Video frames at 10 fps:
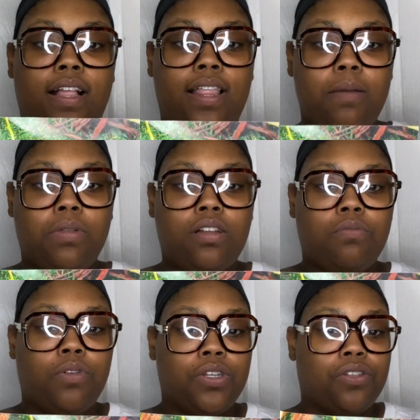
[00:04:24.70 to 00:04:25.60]
Glam Glow
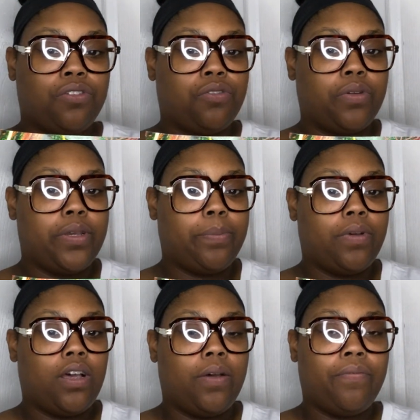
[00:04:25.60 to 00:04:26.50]
Moisture Trip
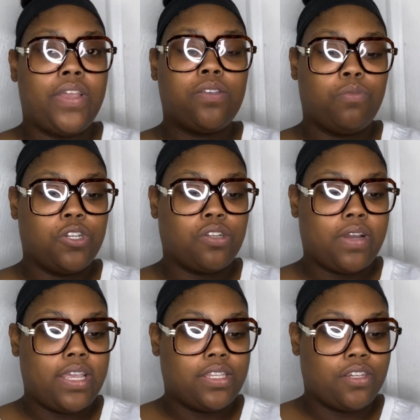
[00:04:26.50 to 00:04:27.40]
face
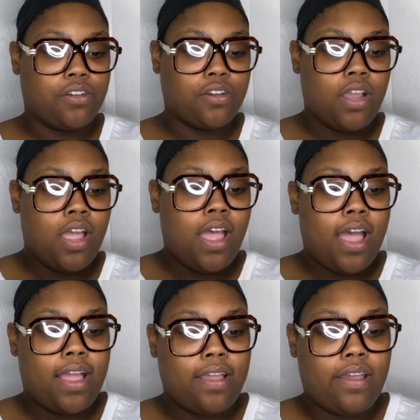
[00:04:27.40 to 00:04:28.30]
moisturizer.
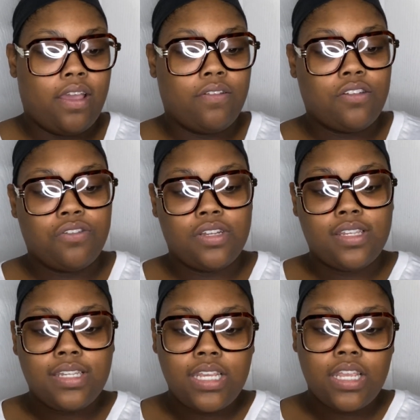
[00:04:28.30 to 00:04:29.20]
I had
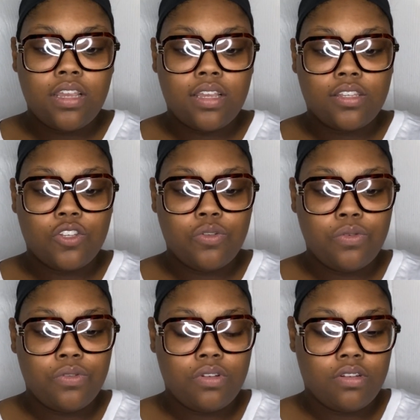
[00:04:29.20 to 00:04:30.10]
Trestique
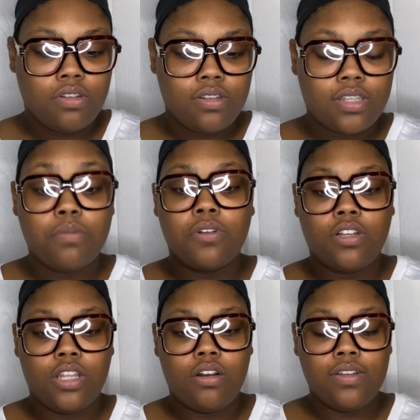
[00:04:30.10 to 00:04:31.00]
Summer
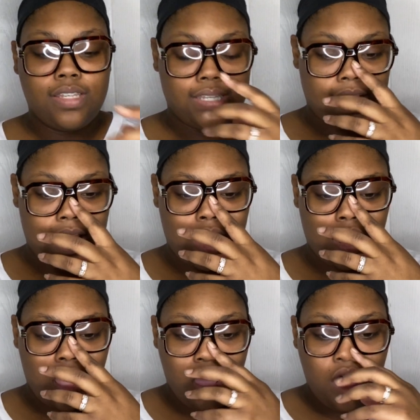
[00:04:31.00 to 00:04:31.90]
Glow set.
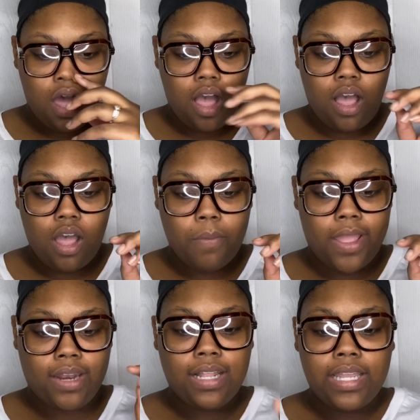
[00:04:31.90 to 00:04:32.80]
I
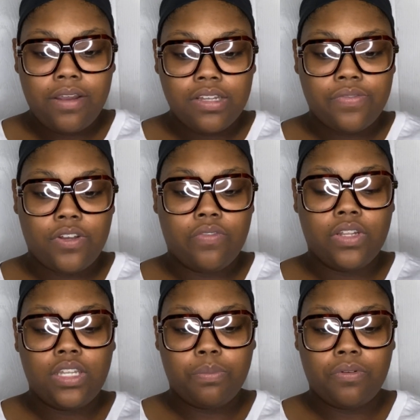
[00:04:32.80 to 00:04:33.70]
had Clarins Velvet
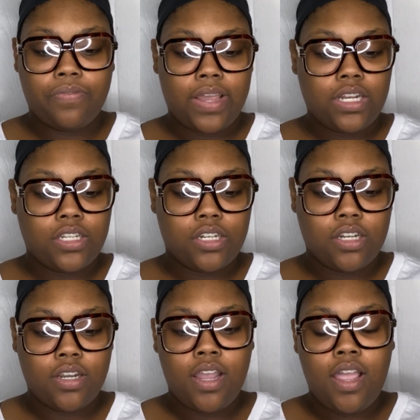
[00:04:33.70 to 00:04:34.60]
Lip
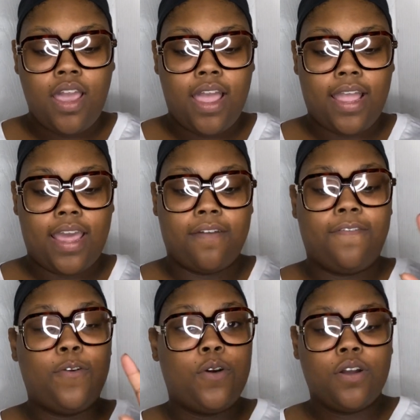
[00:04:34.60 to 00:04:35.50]
Perfector. I got a
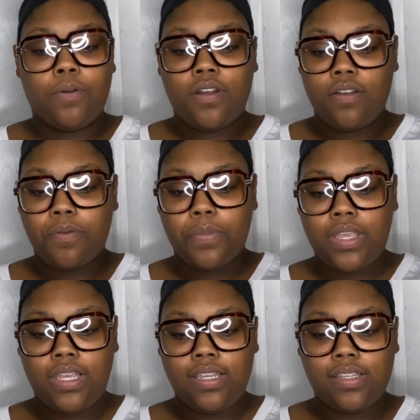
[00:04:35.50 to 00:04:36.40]

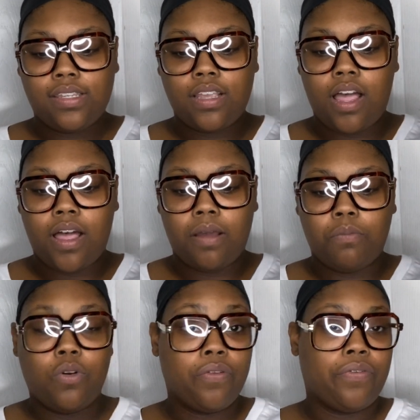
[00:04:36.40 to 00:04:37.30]
4-piece
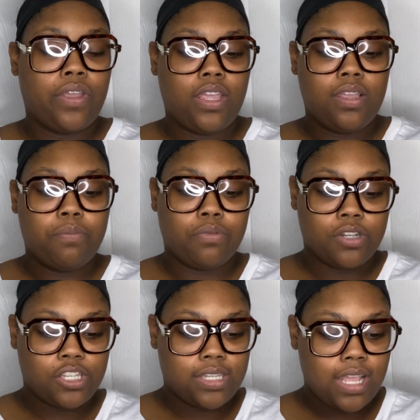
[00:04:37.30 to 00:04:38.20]
Morphe
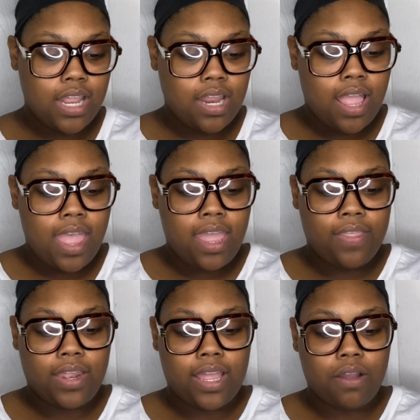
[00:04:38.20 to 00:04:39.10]
brush set, and
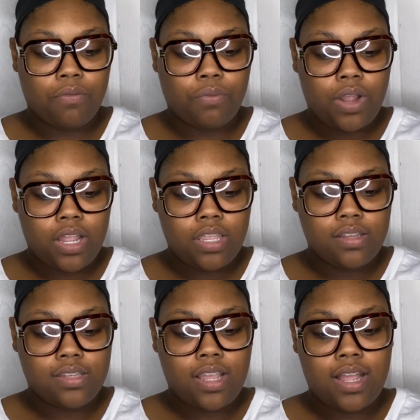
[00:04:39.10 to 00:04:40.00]
then I got
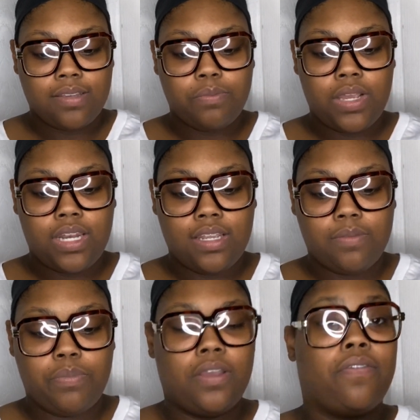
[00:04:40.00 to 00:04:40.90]
Rockins Cosmetics
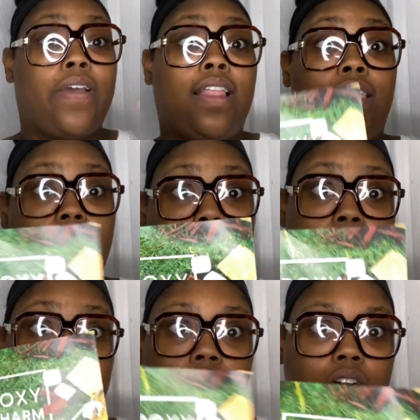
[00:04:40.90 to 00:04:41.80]
Big Fat Liner
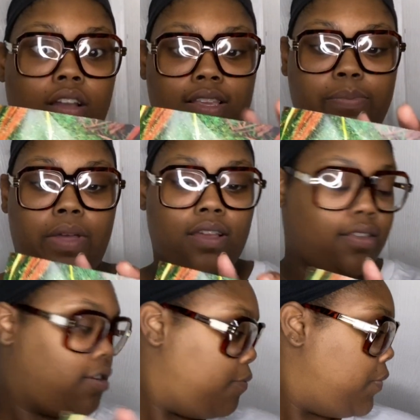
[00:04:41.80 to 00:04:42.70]
in August box.
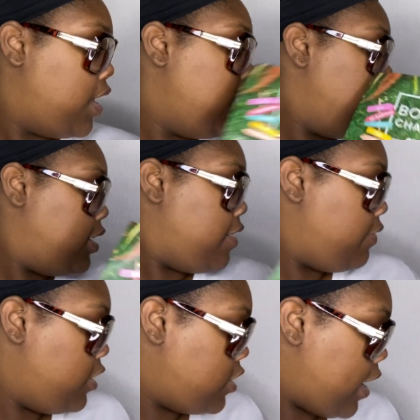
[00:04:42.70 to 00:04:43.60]
So
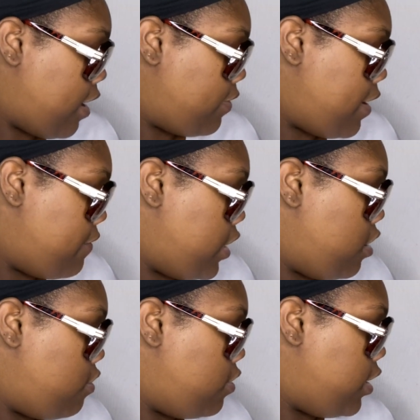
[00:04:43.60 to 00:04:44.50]
definitely check out that
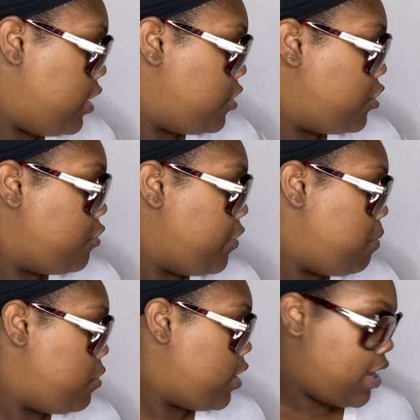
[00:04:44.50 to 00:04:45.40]
video on Instagram,
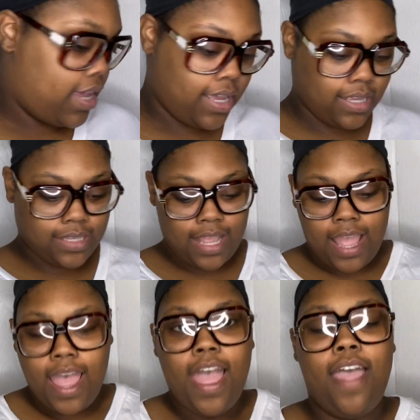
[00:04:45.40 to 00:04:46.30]
you guys.
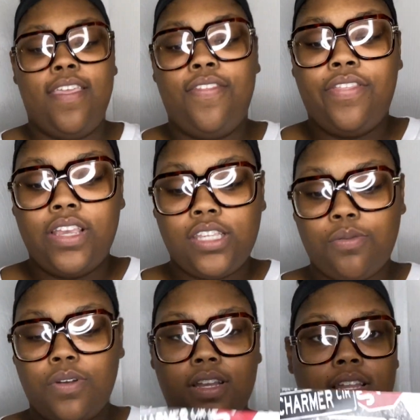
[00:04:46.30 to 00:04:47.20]
And then this
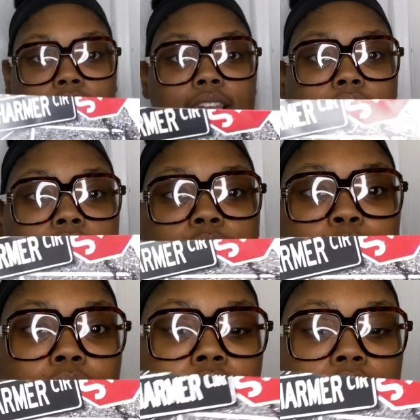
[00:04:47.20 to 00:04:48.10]
one is
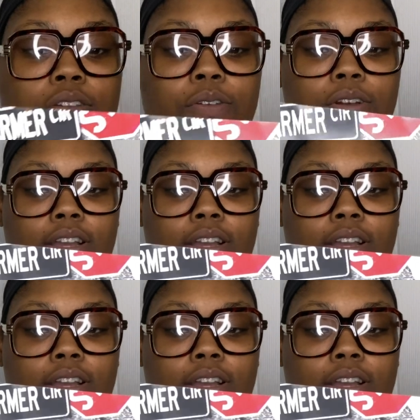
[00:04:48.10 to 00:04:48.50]
super cute.